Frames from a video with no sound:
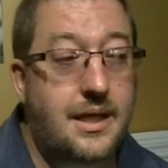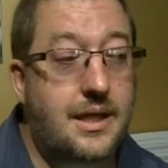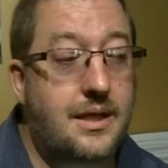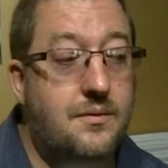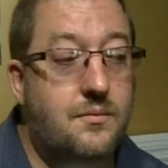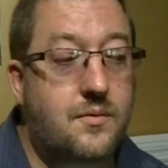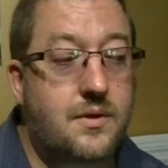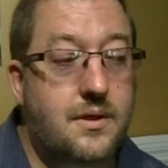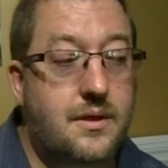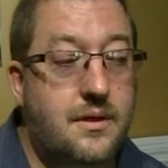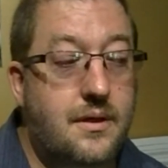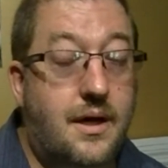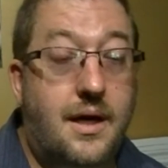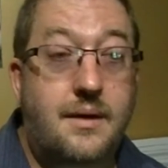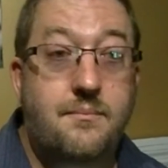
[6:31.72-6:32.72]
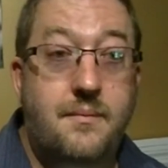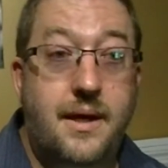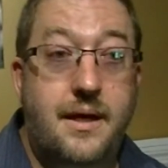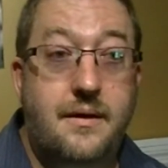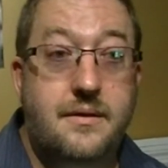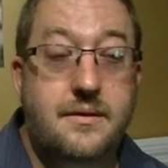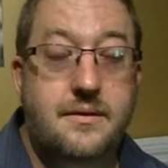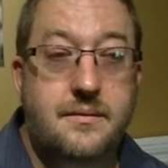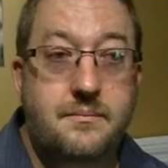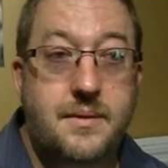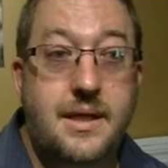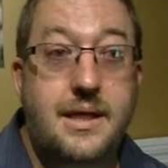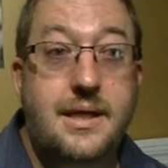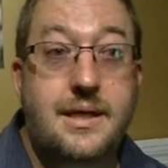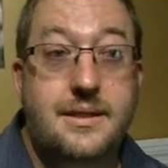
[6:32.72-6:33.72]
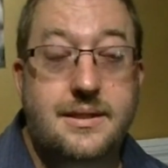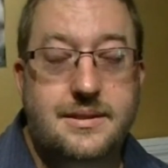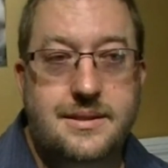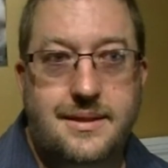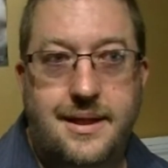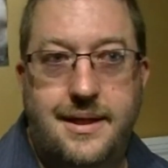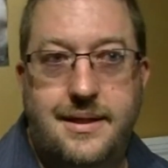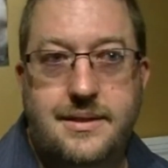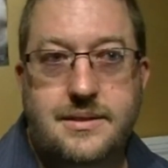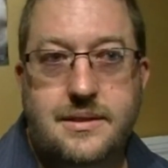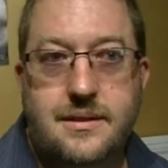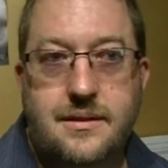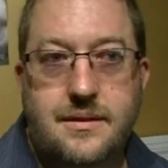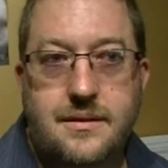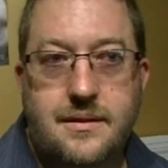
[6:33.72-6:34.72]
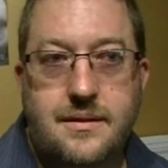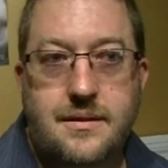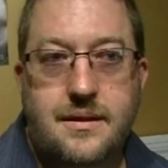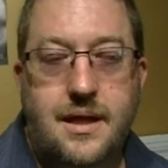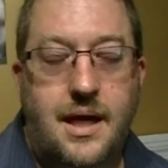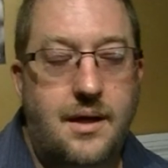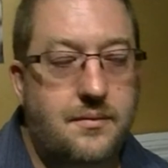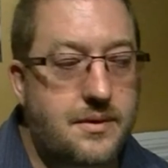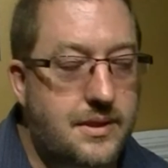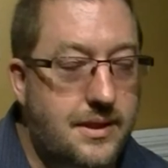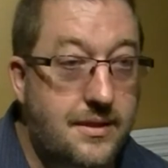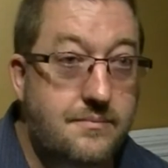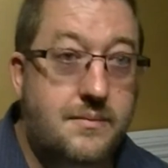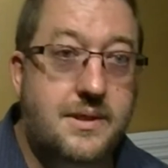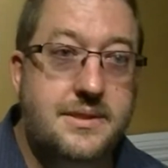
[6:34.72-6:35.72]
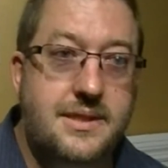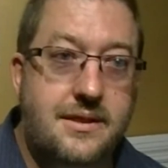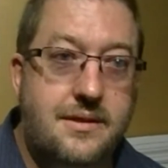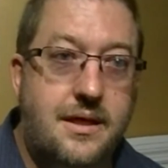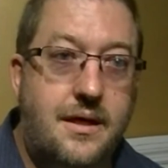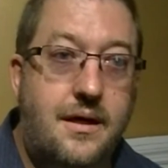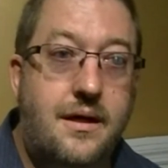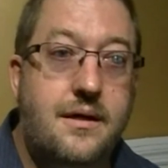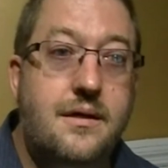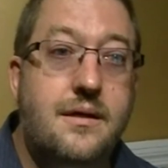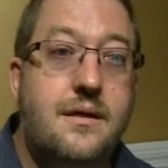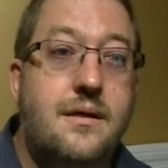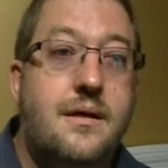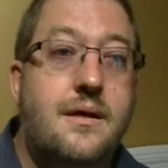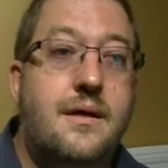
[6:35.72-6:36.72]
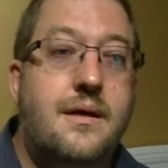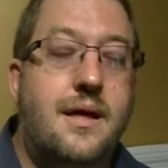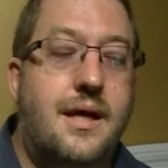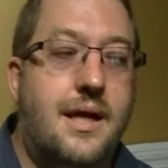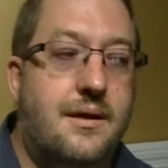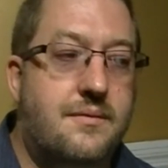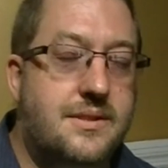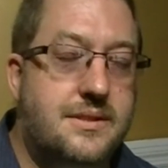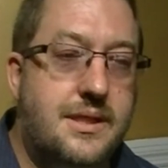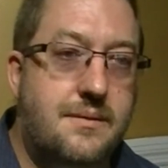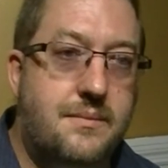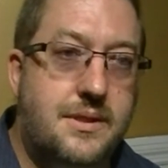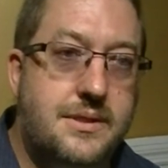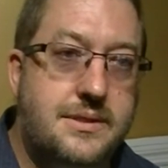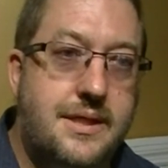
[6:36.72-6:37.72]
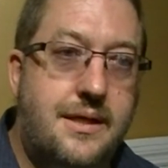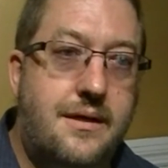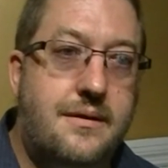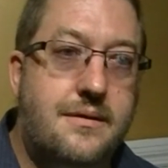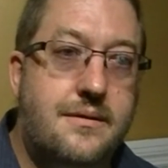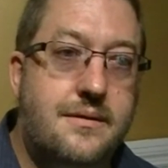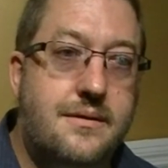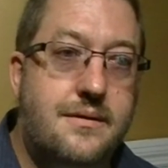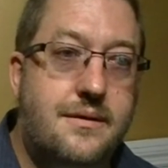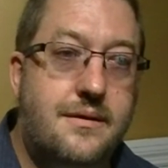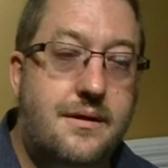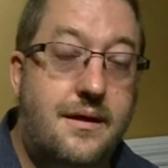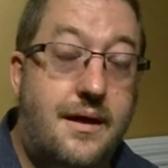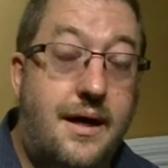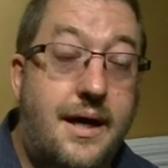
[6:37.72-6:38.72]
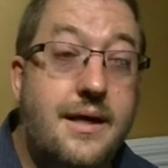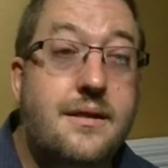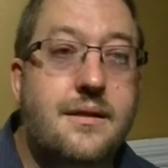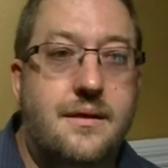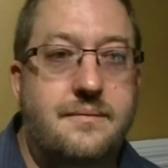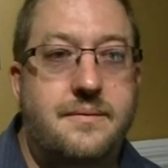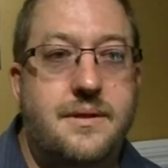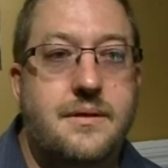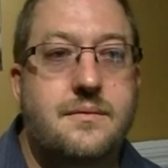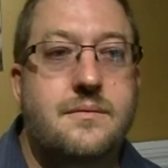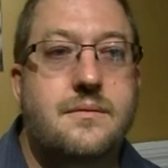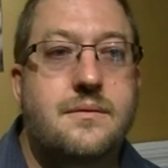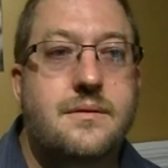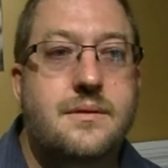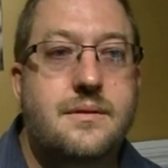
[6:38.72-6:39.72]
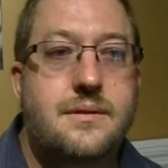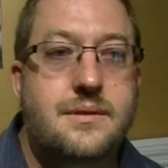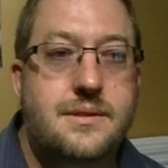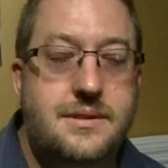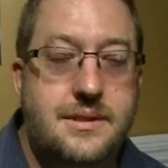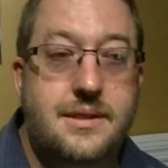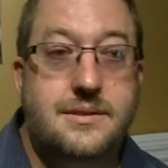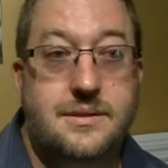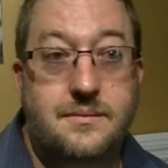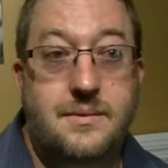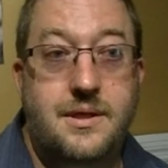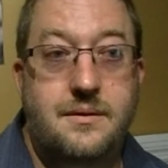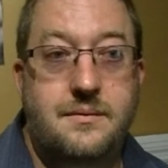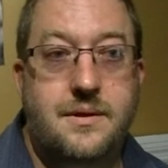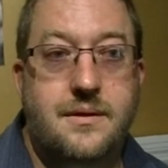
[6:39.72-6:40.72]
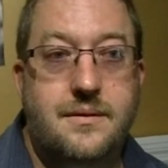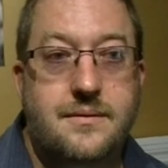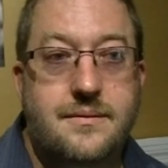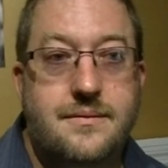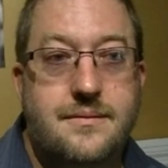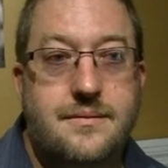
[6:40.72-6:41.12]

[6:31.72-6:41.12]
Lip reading: it would not matter to me in the slightest. I would give Marcel a hug and I would say, "Marcel, I love you just the way you are."